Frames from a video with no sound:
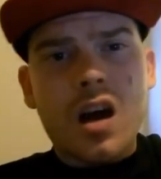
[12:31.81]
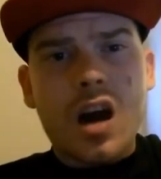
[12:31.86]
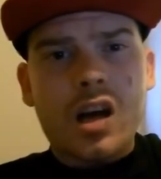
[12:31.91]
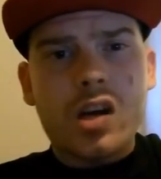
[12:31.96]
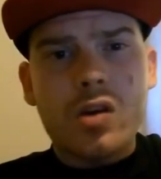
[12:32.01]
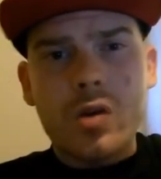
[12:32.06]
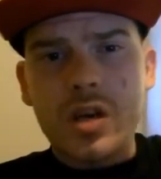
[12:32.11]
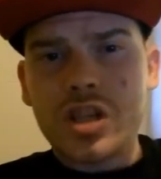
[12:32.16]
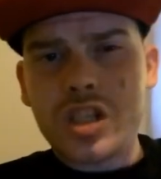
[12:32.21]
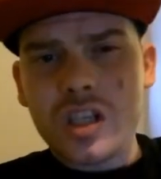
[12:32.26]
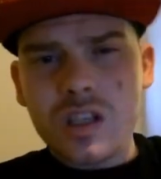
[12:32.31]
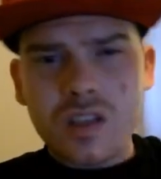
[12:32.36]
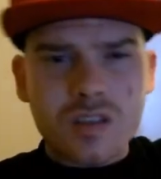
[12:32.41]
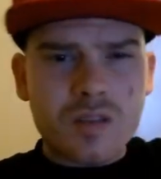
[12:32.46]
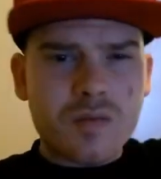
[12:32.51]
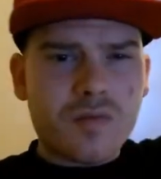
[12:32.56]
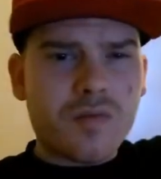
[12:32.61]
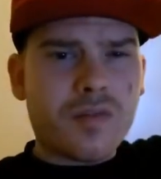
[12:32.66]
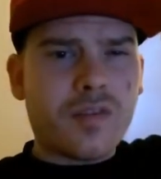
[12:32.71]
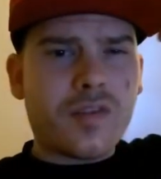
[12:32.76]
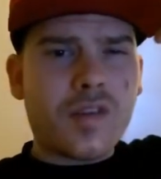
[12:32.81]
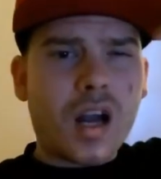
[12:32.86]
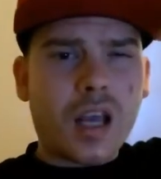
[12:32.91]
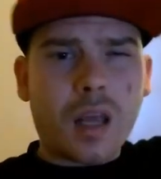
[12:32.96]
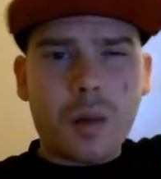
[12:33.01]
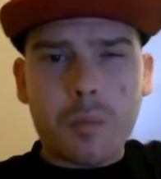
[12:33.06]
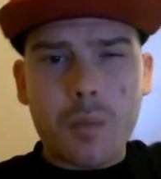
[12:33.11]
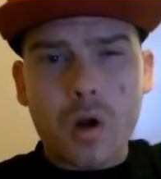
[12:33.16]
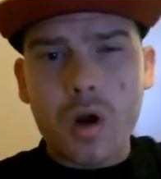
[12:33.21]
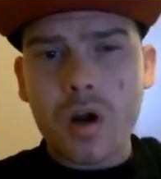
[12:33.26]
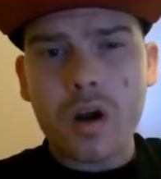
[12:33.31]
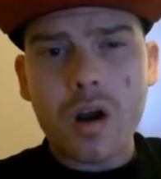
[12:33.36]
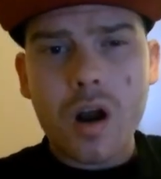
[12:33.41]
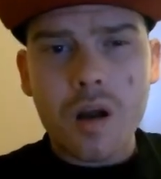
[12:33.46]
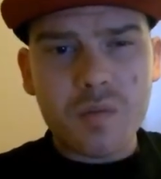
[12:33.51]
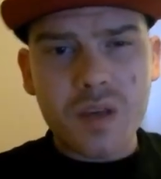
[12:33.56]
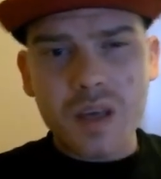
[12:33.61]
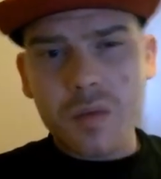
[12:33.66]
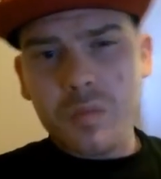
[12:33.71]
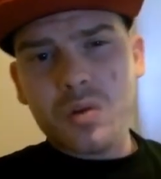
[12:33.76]
Christians fucking murdered
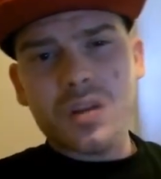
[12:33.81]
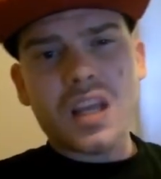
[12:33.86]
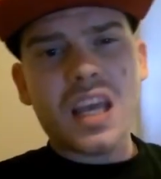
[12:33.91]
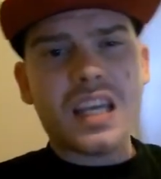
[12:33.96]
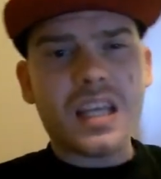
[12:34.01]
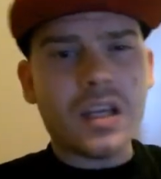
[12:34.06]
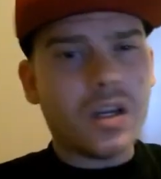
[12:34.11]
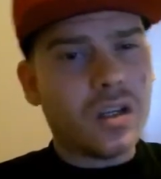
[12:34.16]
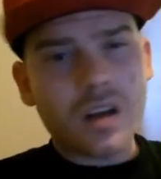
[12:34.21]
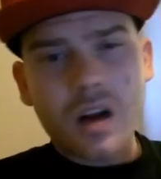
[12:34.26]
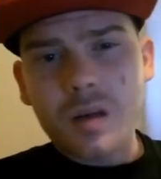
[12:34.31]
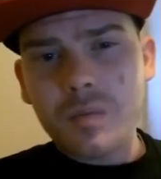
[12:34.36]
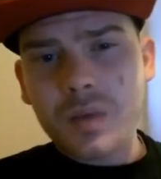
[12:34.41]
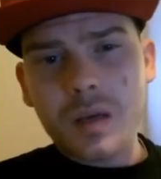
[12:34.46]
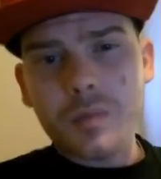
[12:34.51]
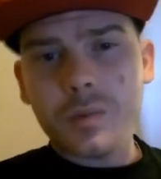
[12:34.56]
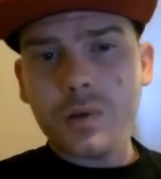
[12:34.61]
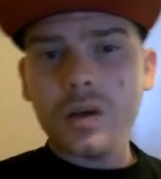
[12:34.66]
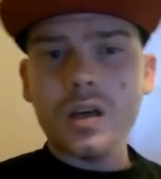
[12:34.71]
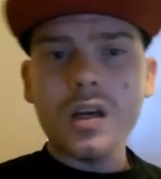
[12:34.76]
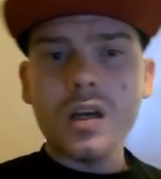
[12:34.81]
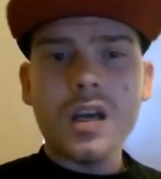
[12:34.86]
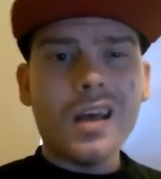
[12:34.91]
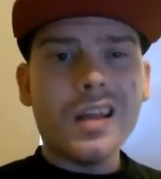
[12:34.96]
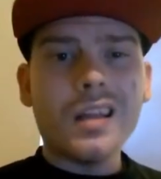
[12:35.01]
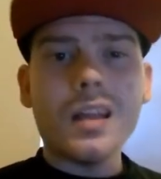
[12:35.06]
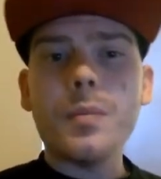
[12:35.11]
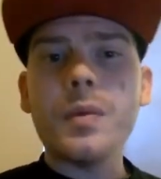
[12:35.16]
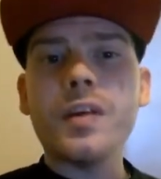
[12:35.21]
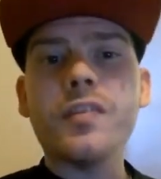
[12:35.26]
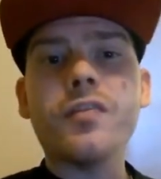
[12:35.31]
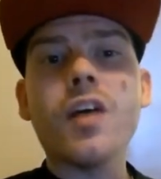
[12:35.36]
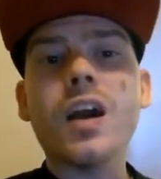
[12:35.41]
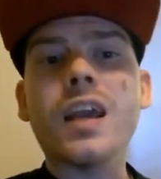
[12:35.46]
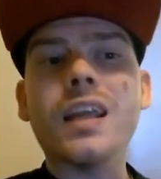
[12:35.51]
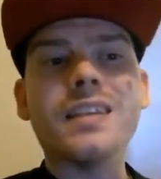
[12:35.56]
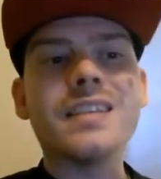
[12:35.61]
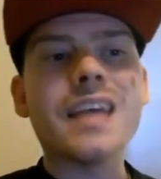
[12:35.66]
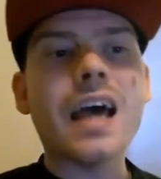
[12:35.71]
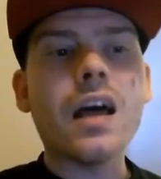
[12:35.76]
our people. They killed our people. Let me
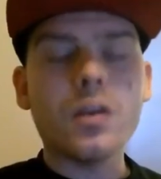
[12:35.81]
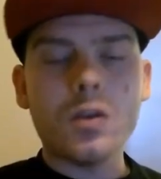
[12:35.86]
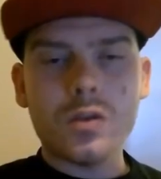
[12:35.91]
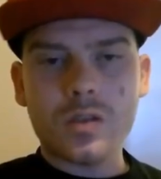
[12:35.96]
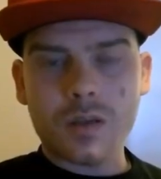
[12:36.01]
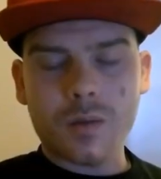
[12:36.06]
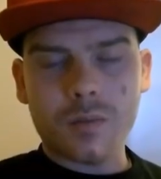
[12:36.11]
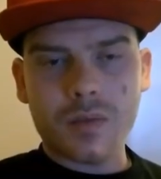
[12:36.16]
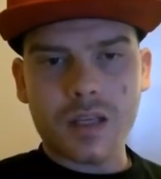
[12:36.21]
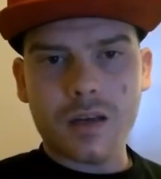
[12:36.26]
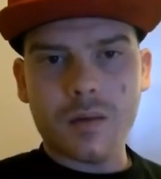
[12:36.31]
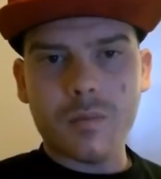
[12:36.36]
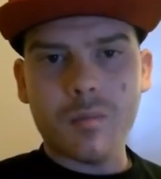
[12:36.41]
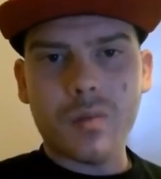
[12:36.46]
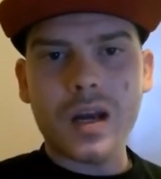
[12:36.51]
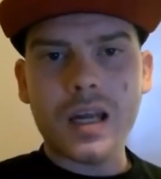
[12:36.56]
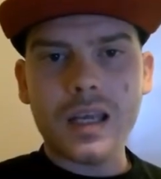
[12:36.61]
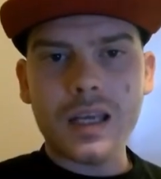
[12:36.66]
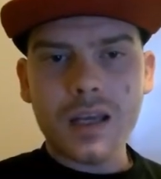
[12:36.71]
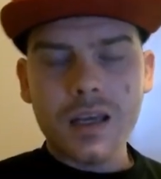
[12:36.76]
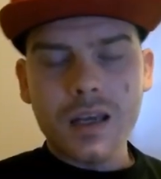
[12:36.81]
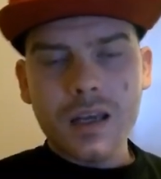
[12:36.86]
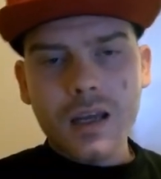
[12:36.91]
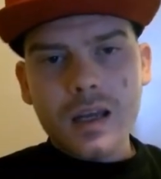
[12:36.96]
fucking tell you something, buddy.